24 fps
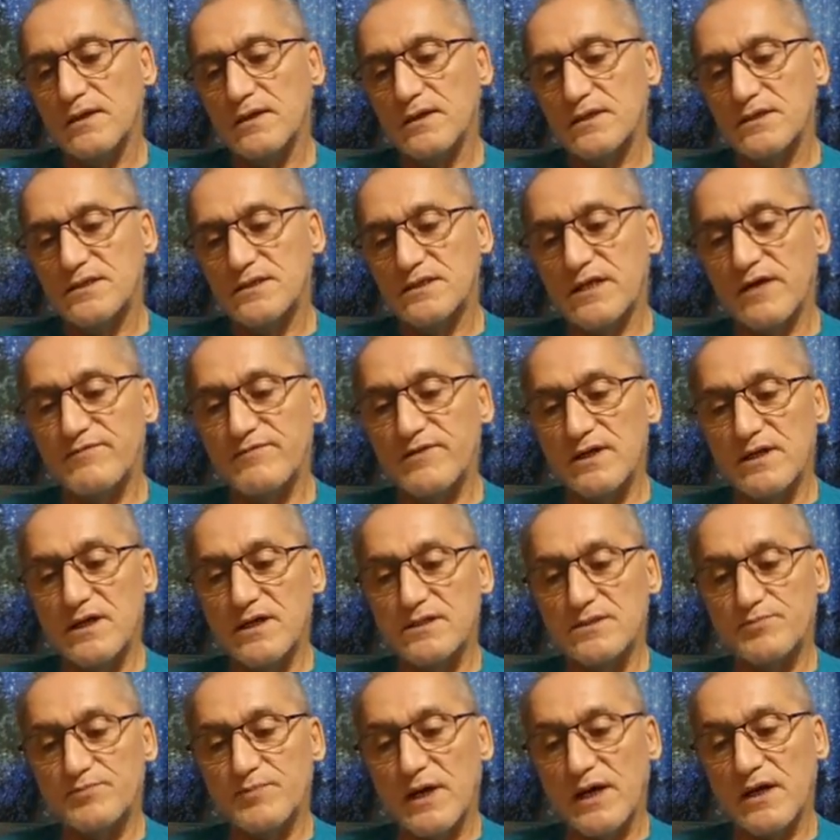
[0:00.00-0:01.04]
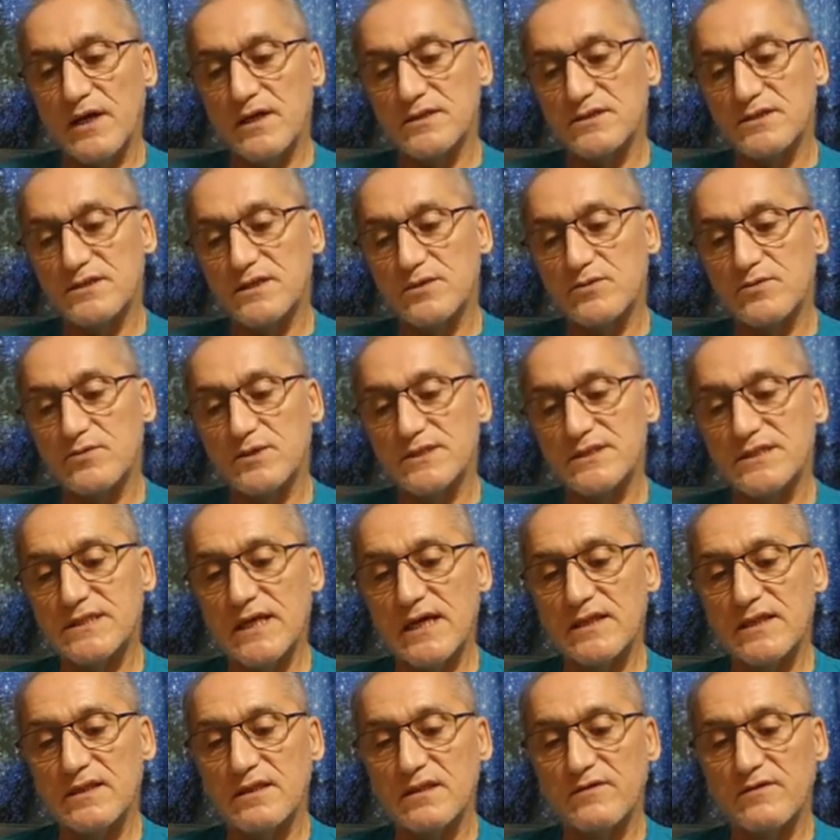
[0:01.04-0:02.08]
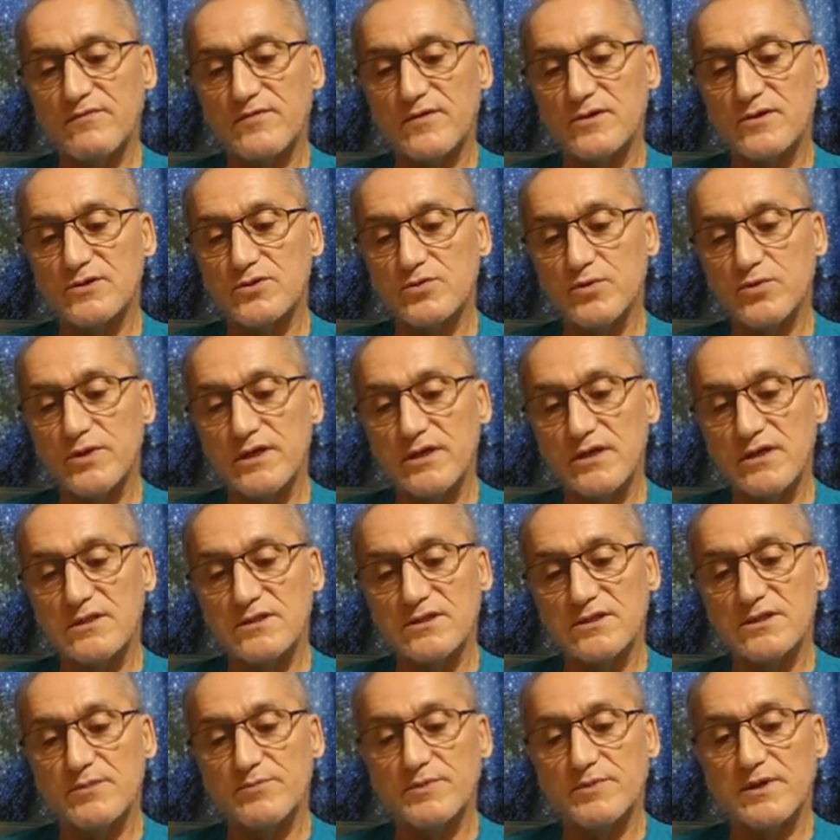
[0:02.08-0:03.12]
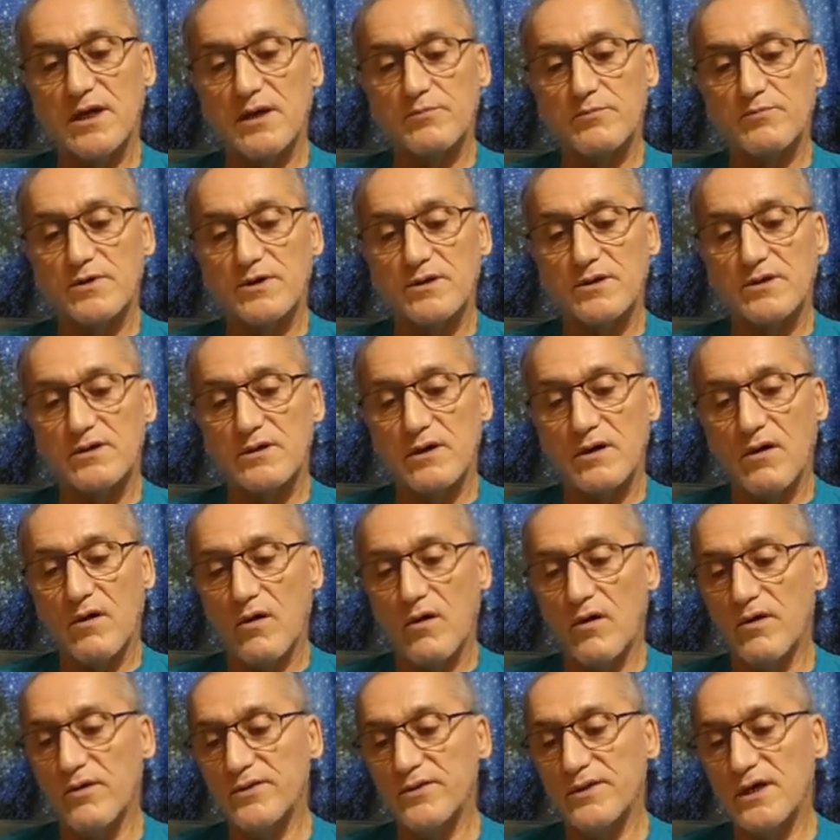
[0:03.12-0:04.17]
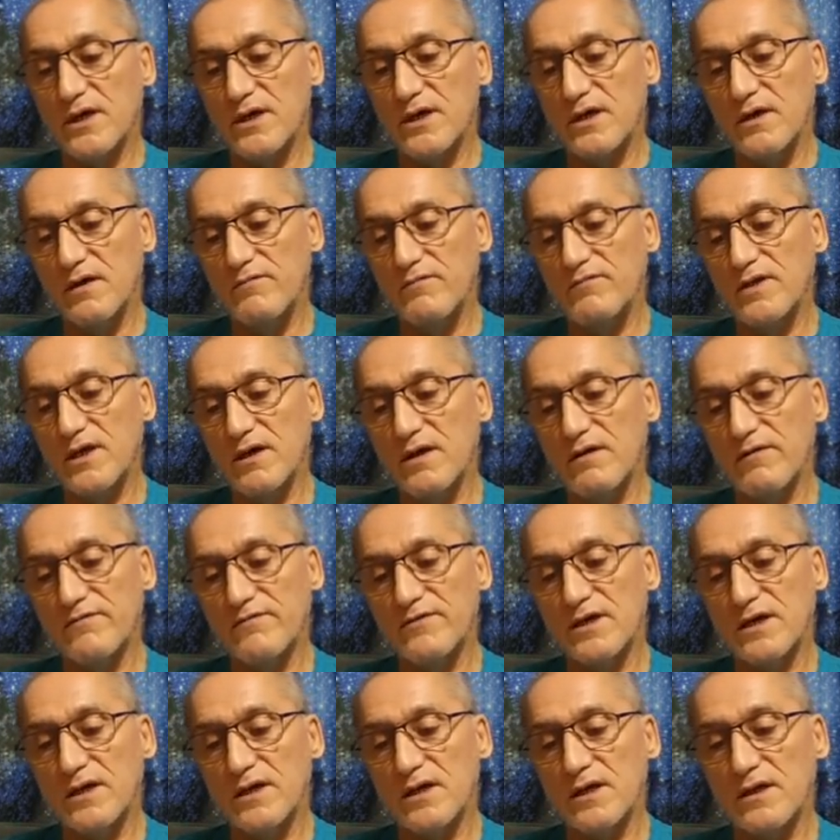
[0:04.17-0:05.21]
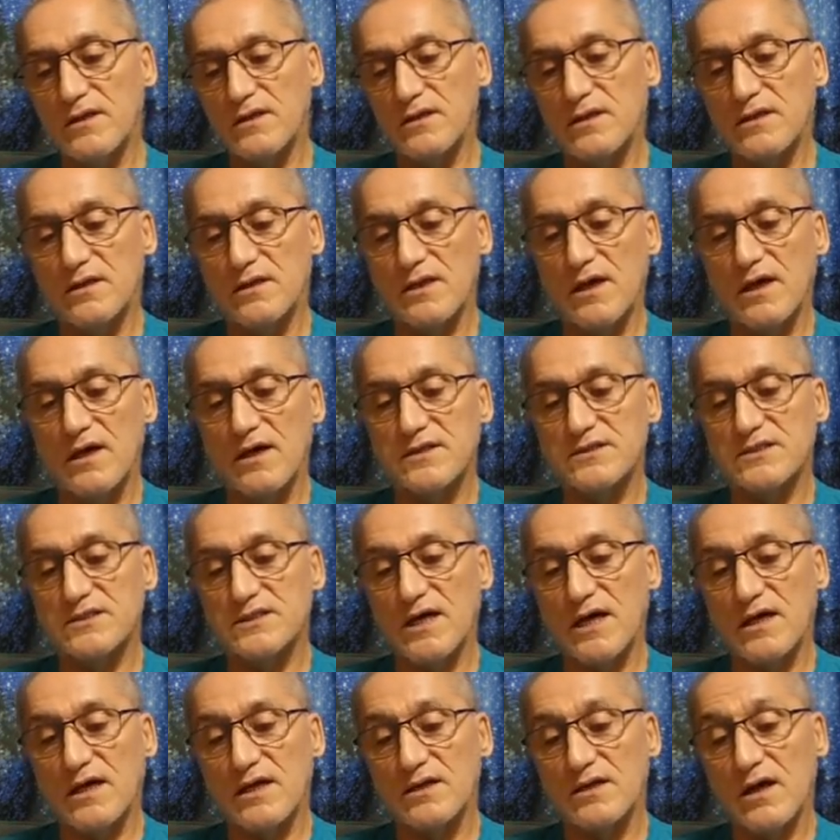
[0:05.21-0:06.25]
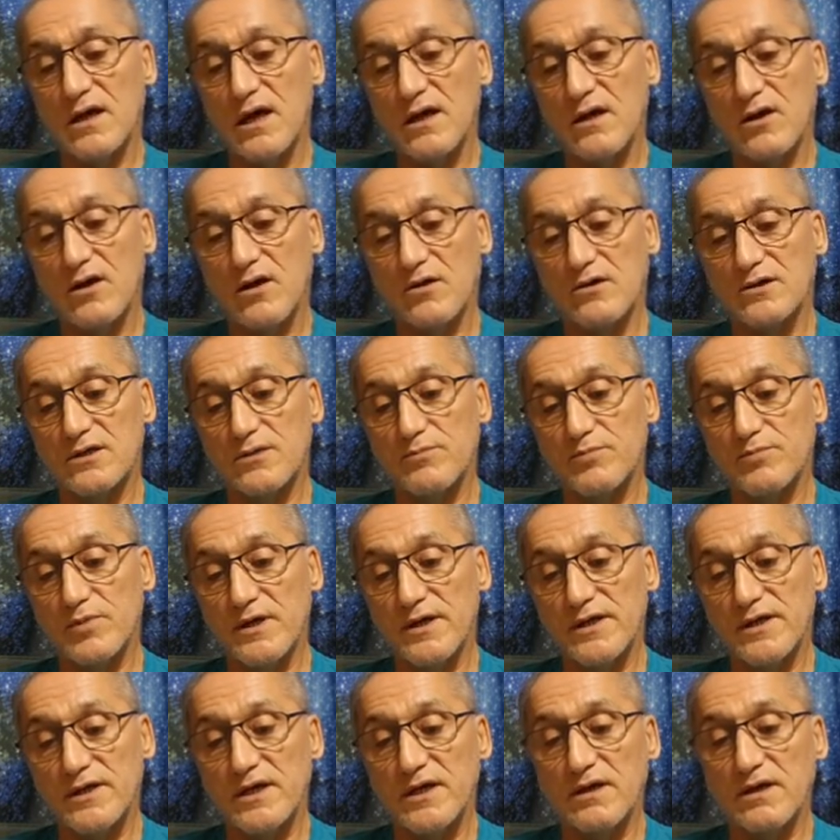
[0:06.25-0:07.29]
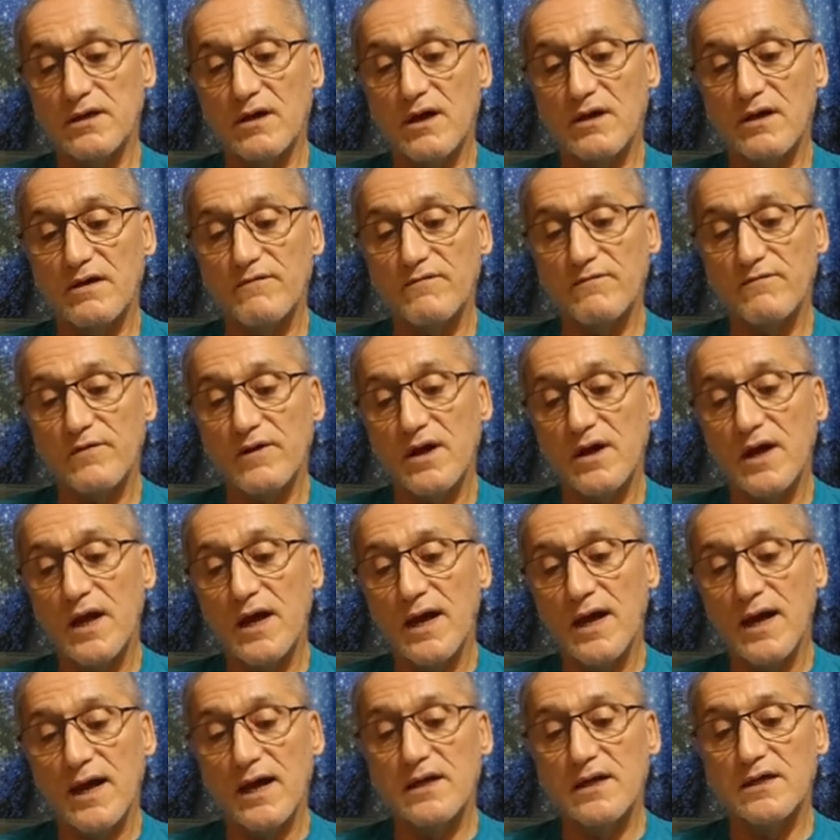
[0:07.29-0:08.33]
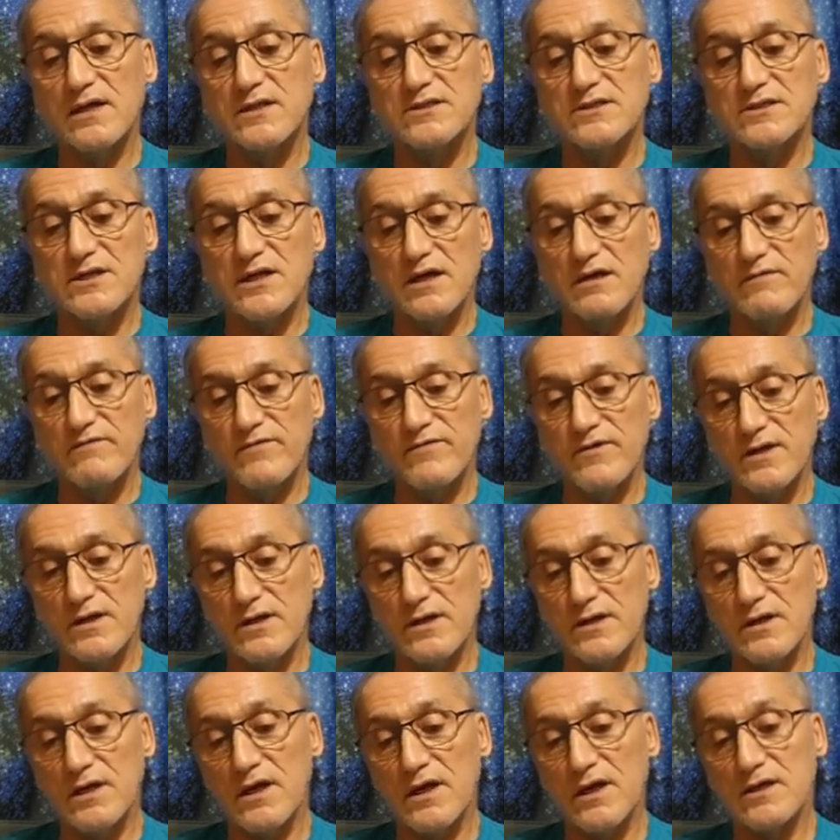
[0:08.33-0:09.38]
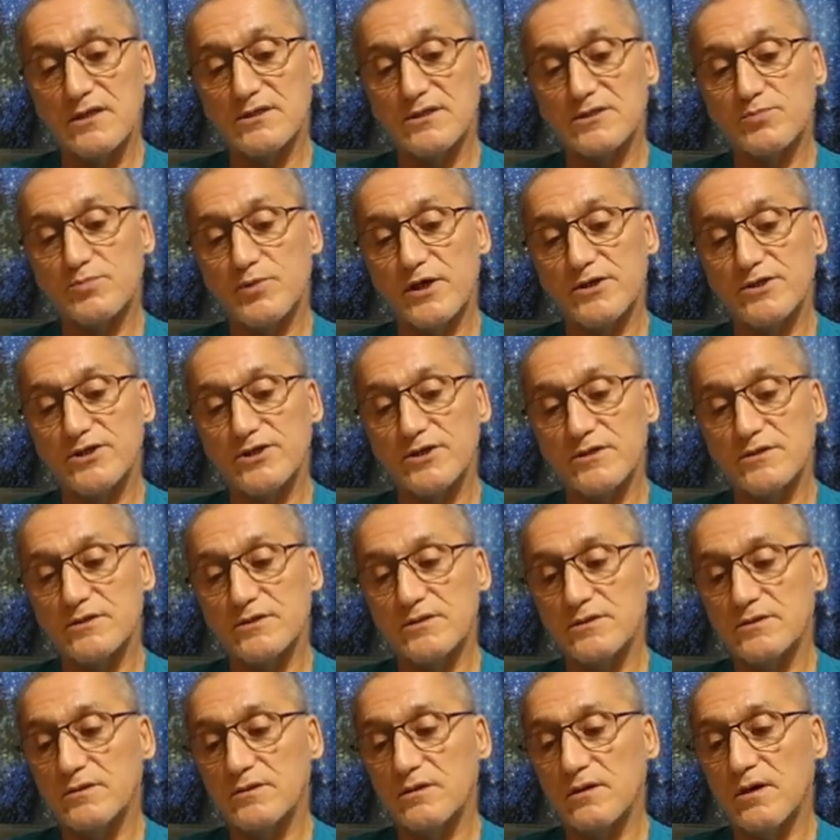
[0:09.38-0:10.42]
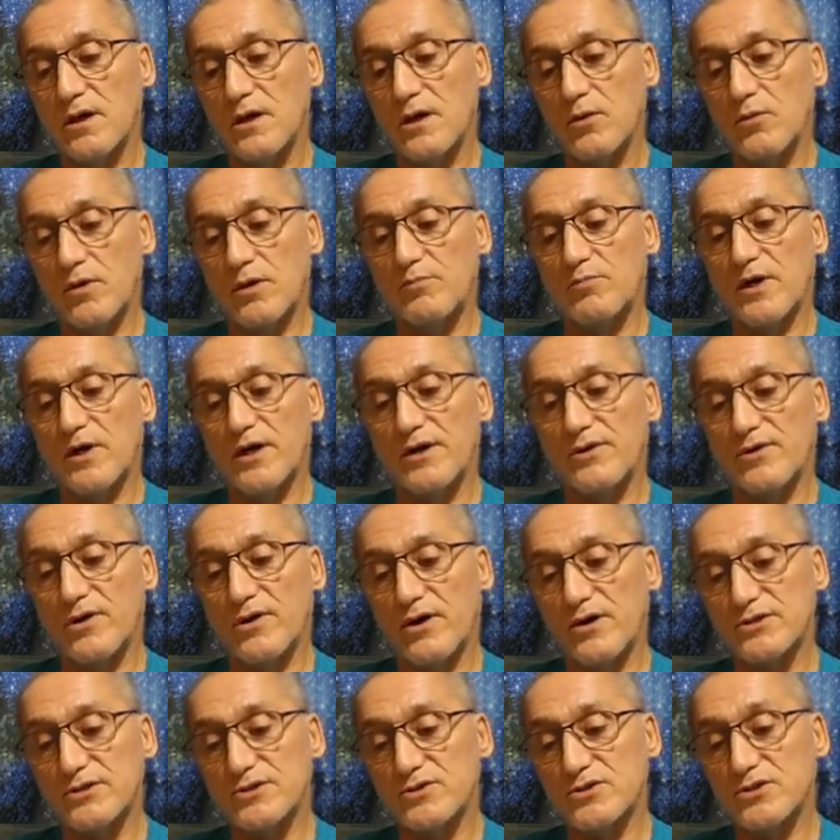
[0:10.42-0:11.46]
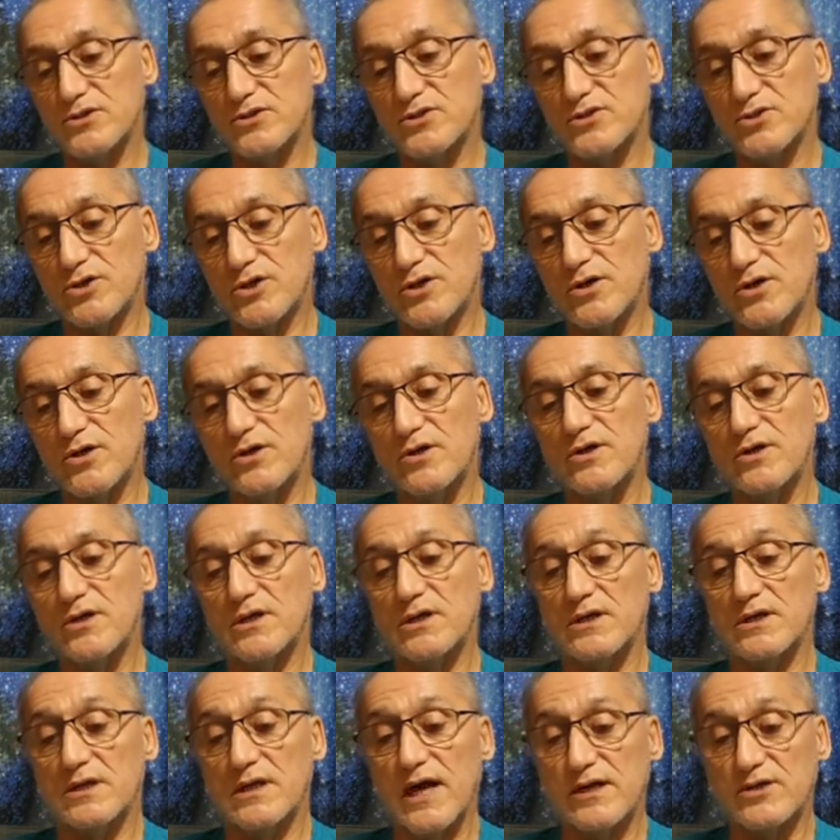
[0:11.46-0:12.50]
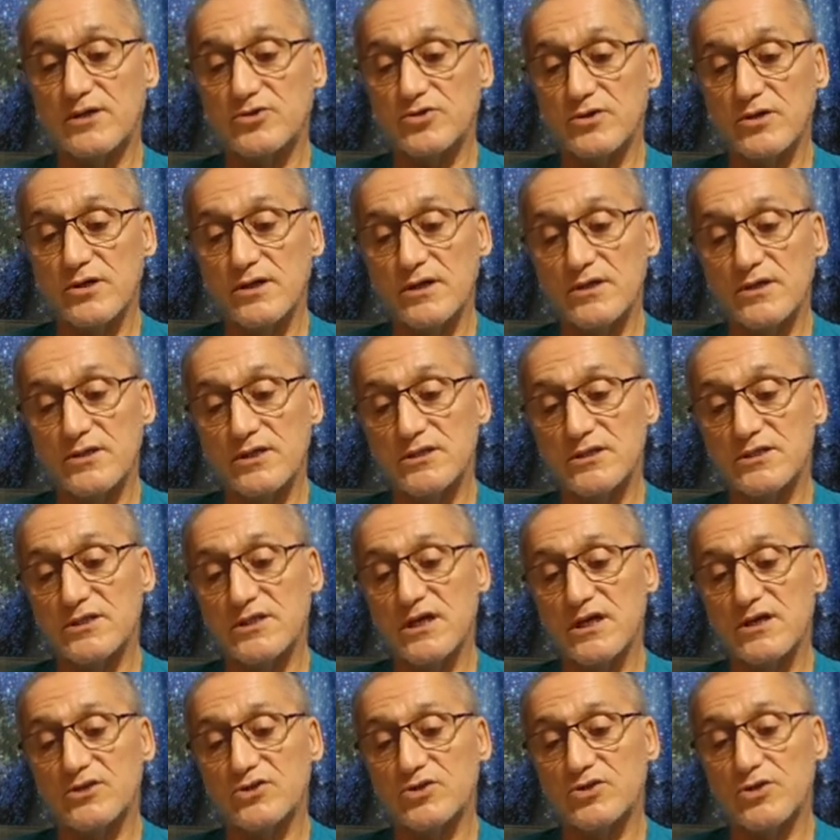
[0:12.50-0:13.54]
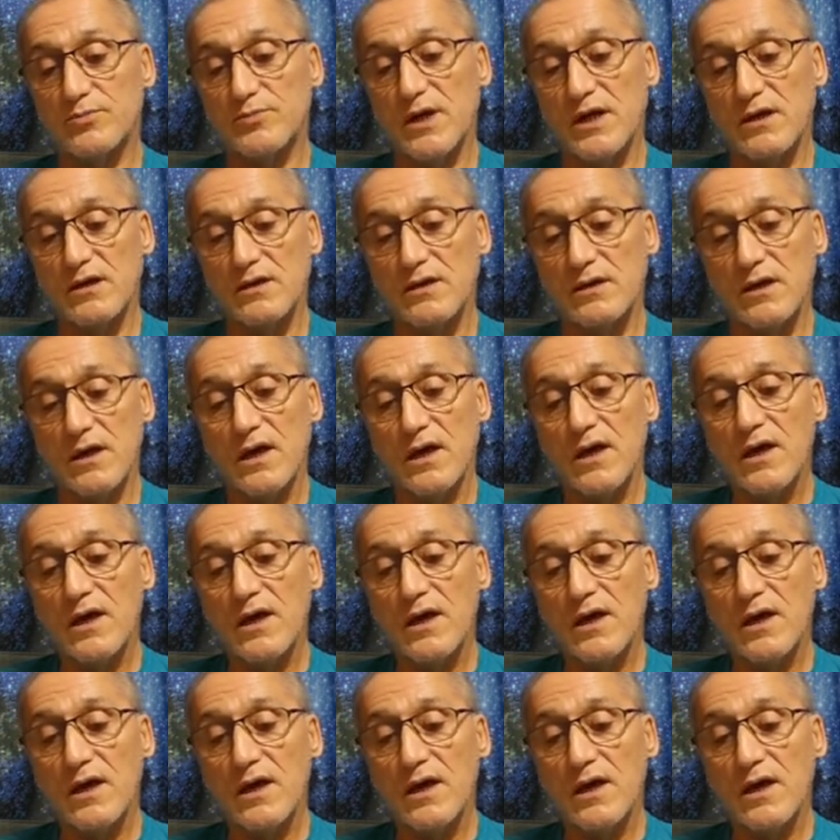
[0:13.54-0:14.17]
7 days passed. It was then the first week in September. On the evening of the 8th day, I sat contemplating life and its infinite expressions. When my thoughts turned naturally to Saint Germain,